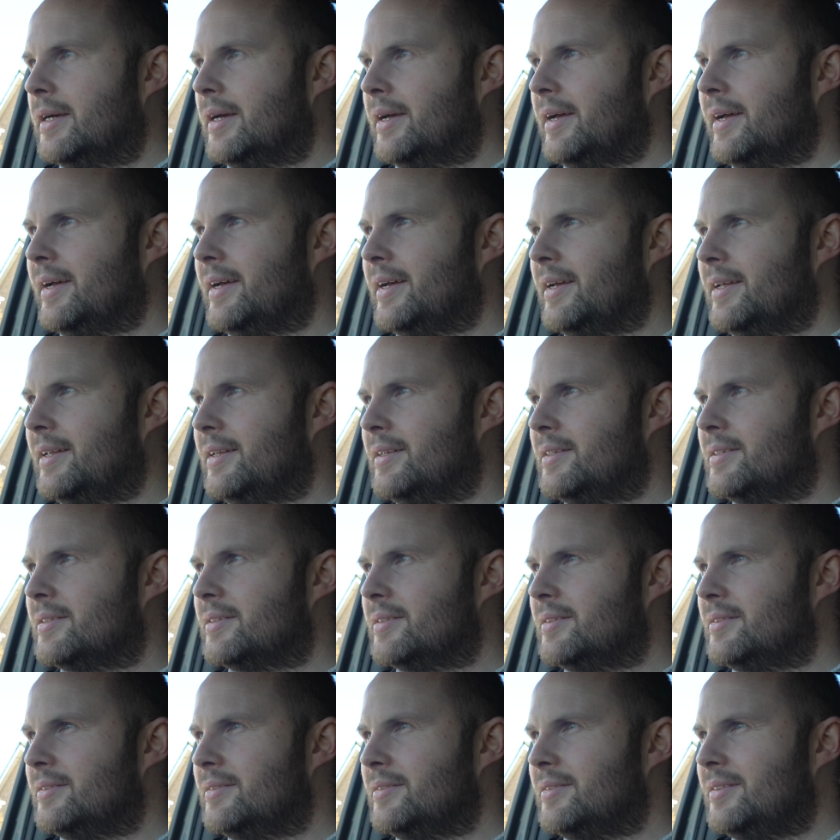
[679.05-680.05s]
And
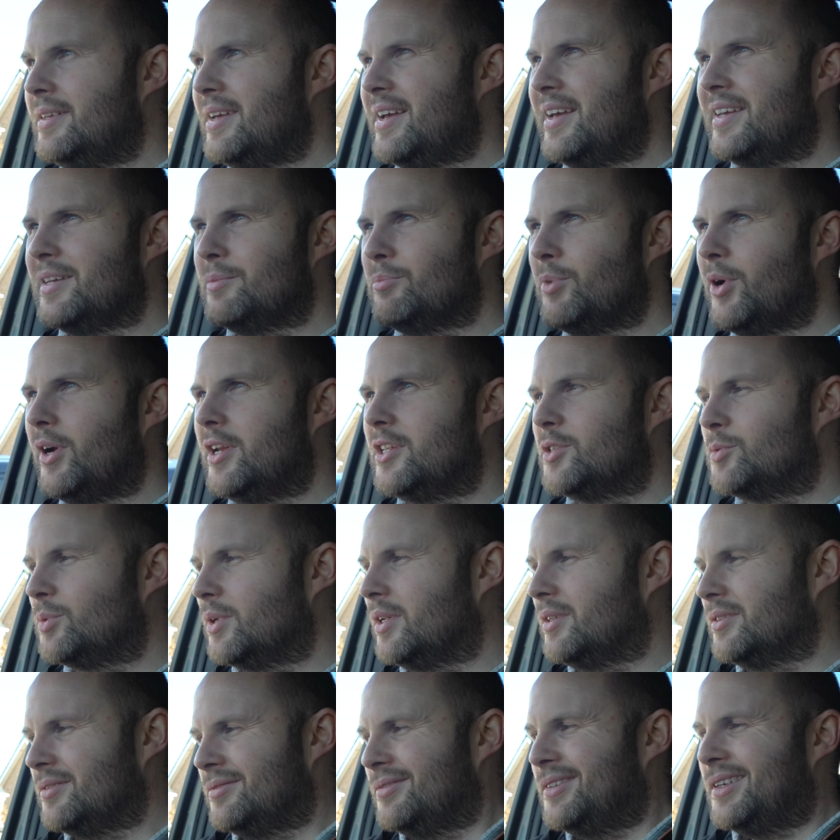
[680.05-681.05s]
yeah, you might as
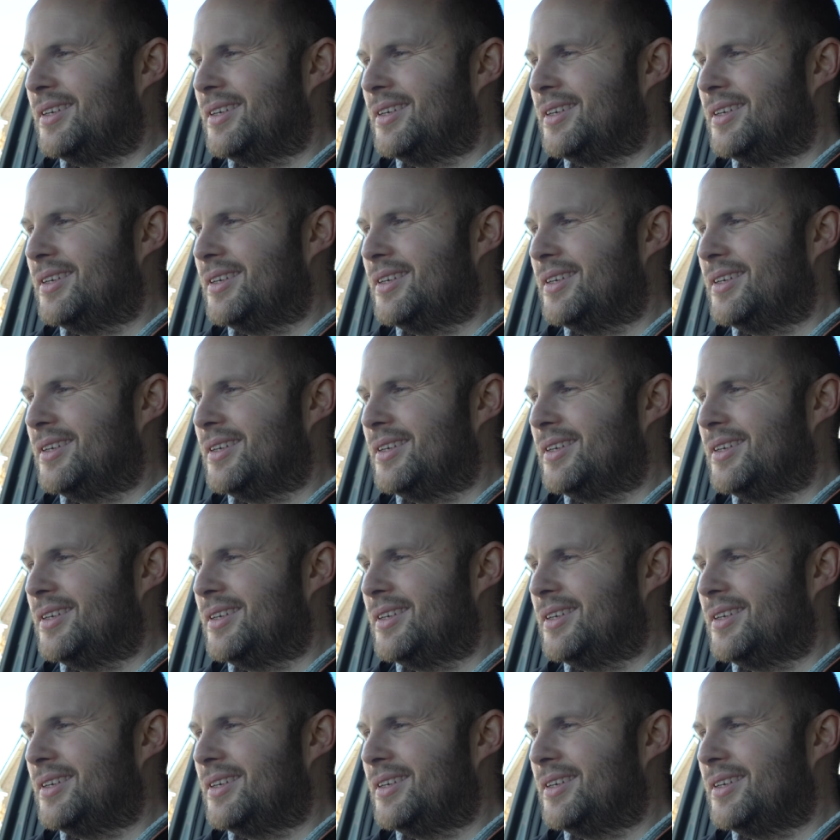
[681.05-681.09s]
well,